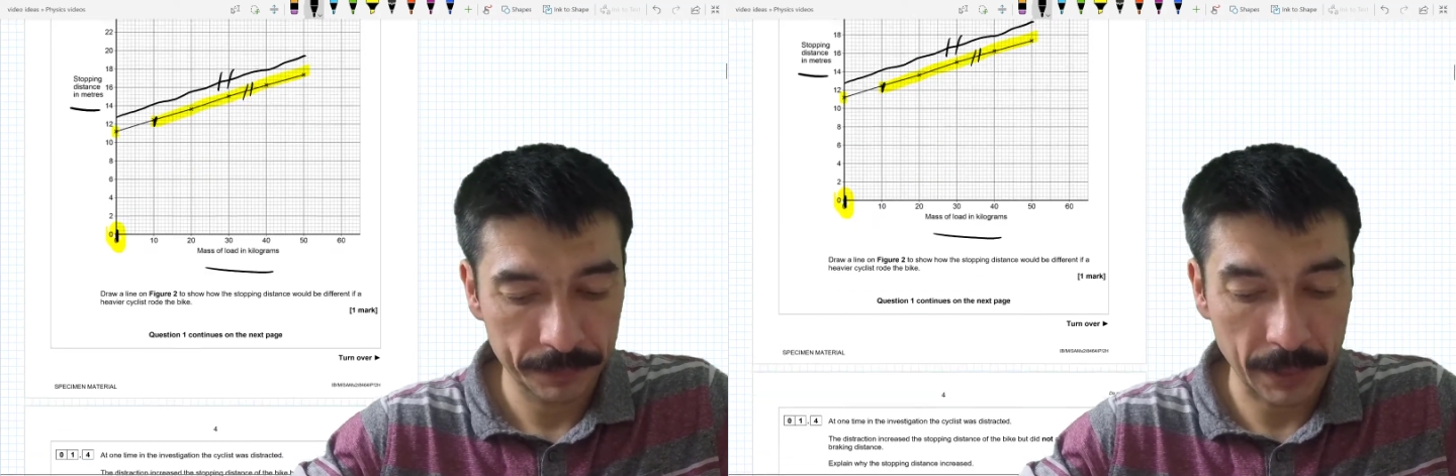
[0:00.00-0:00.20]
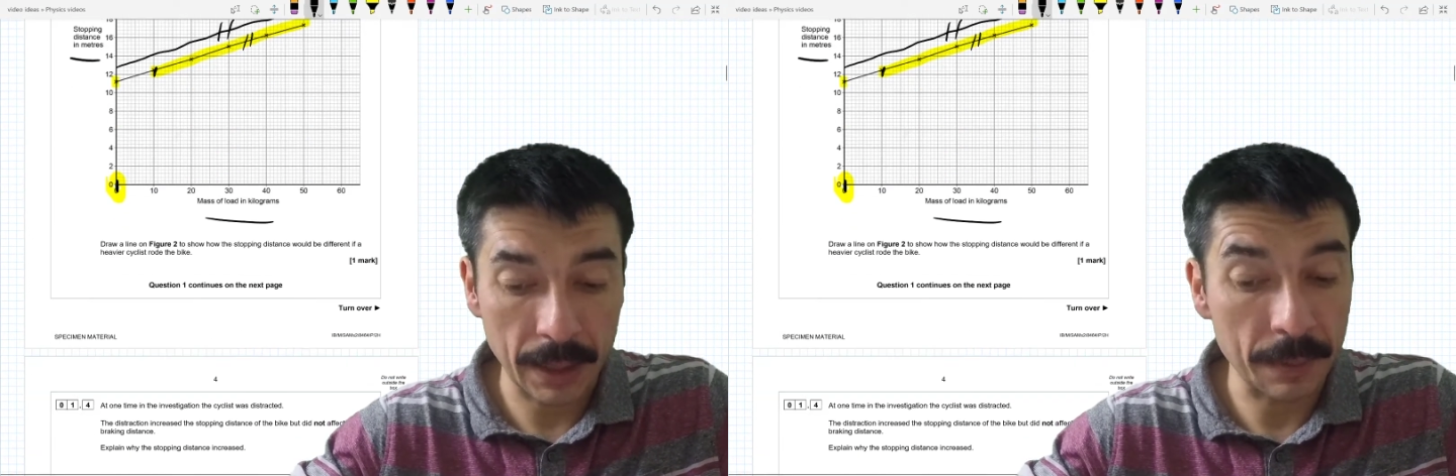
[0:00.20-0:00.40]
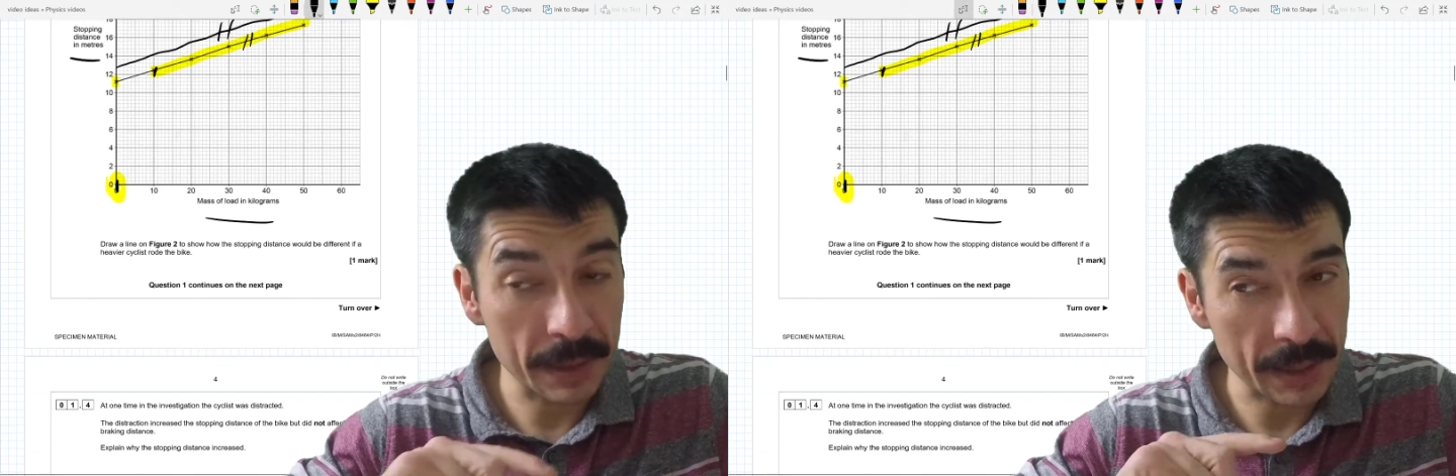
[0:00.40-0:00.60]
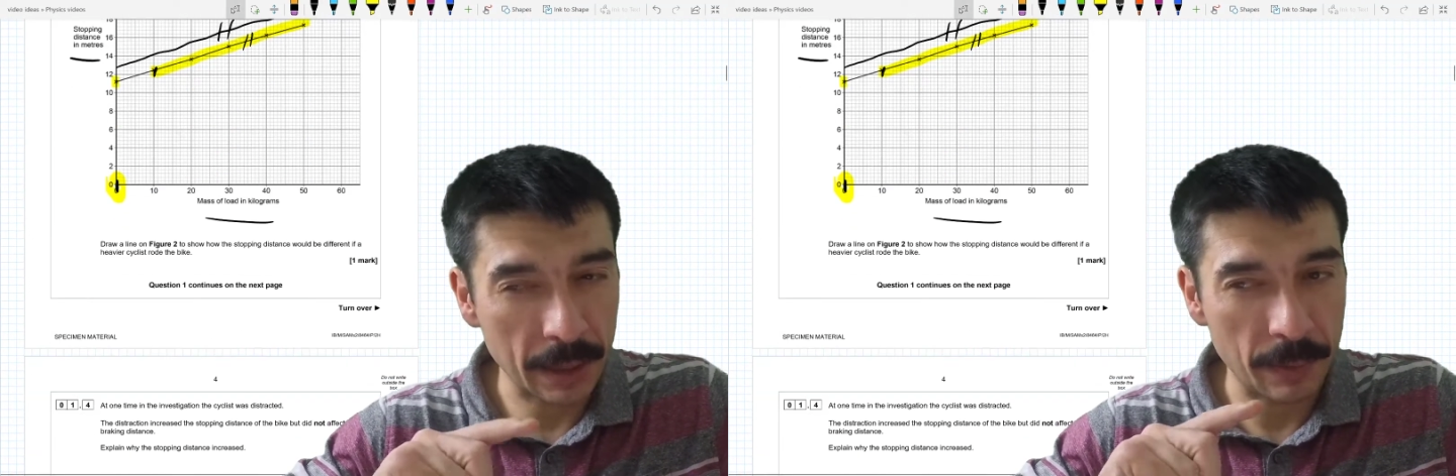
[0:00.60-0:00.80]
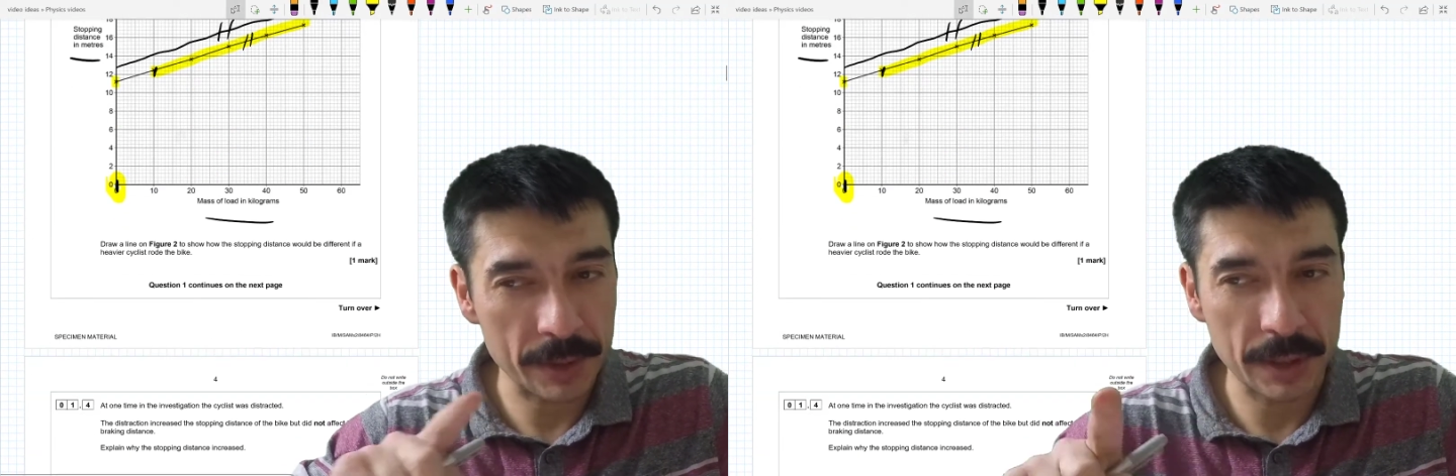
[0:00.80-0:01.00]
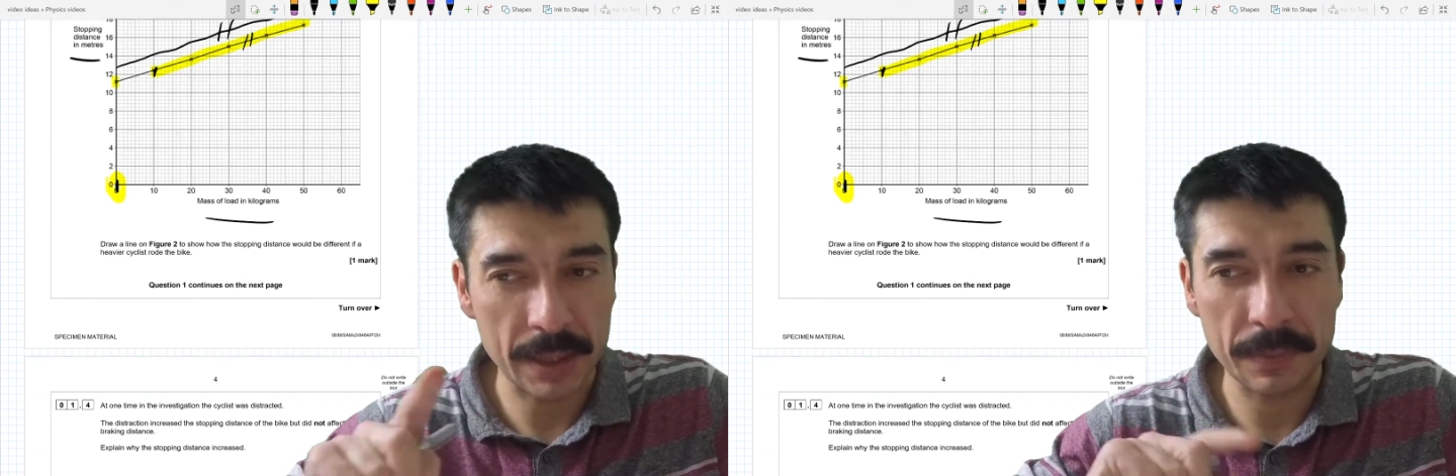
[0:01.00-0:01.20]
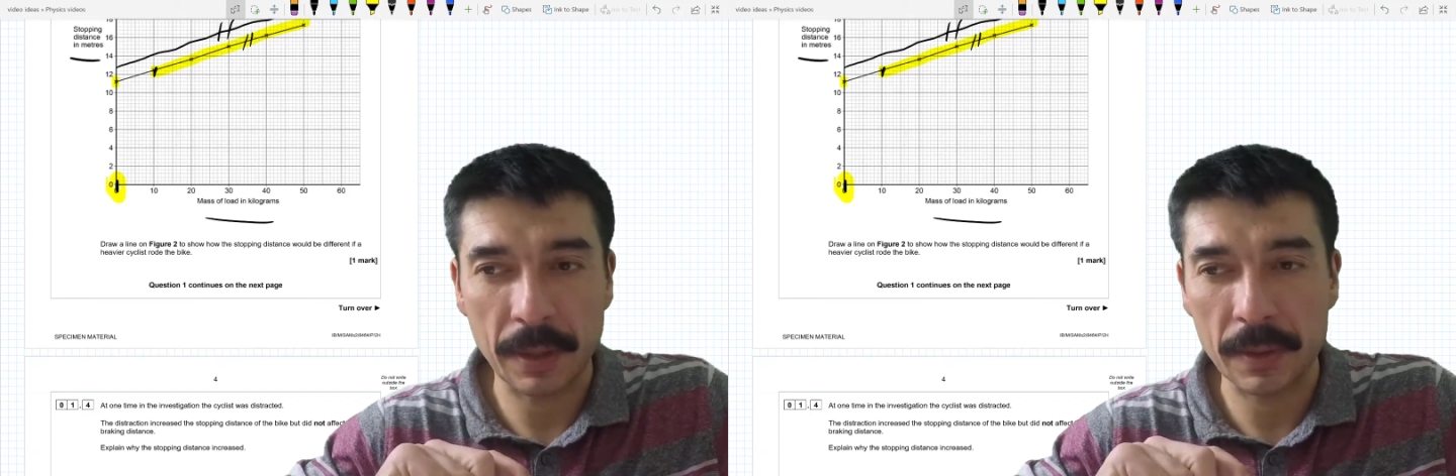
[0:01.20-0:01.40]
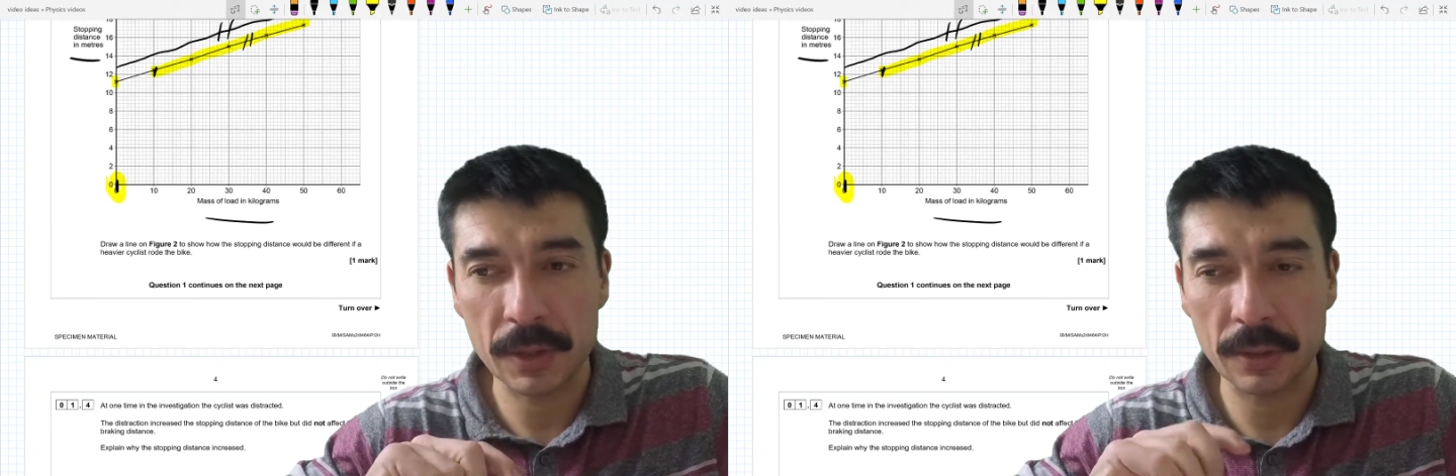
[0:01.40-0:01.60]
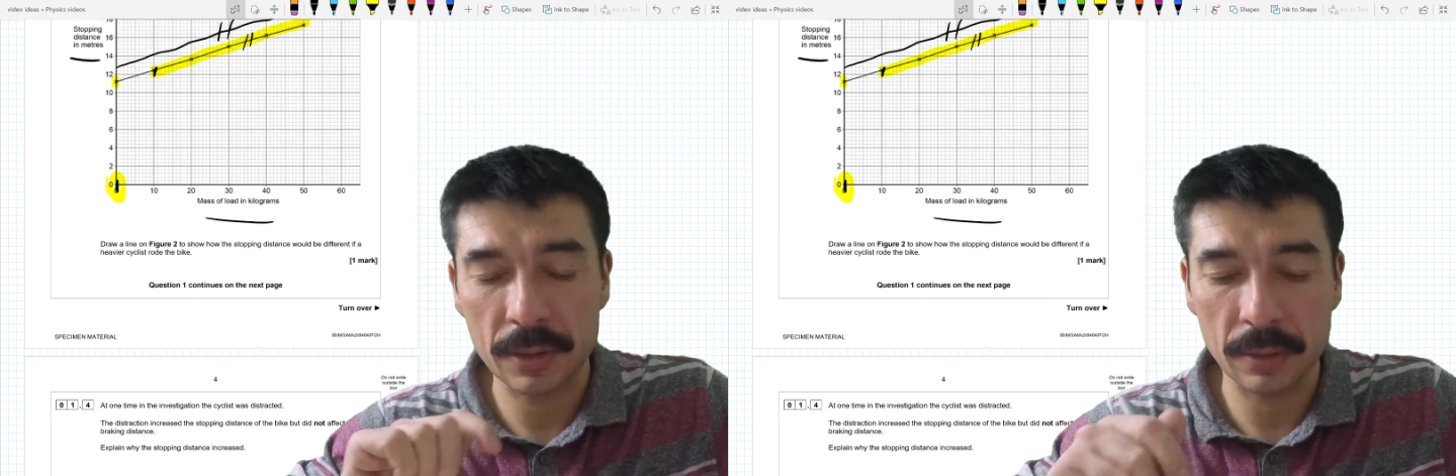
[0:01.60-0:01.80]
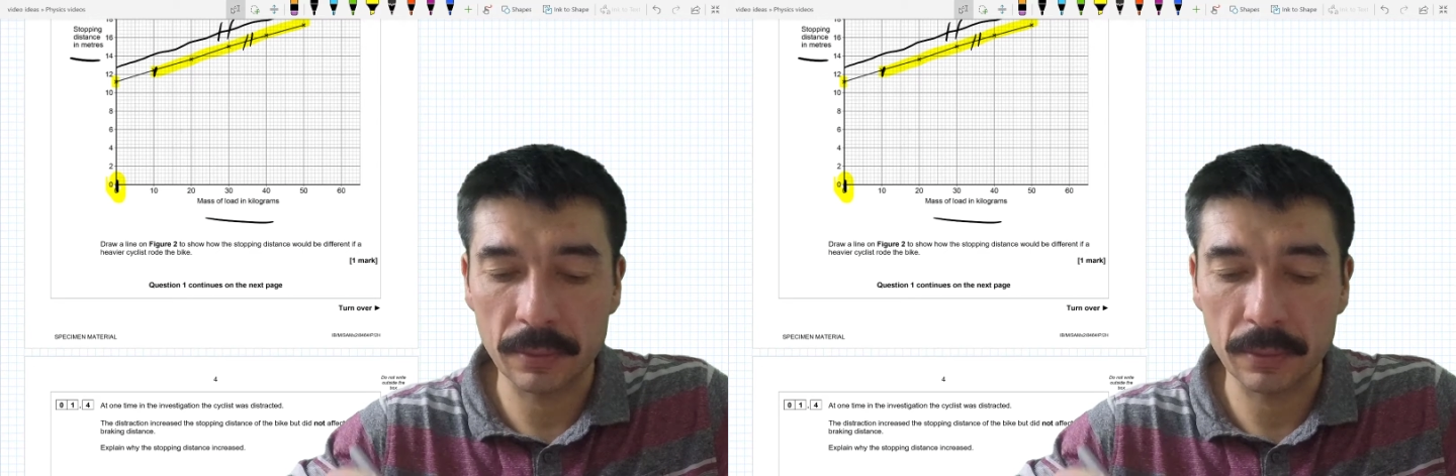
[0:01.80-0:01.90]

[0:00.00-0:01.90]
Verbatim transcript: nearly missed that question. That's something students do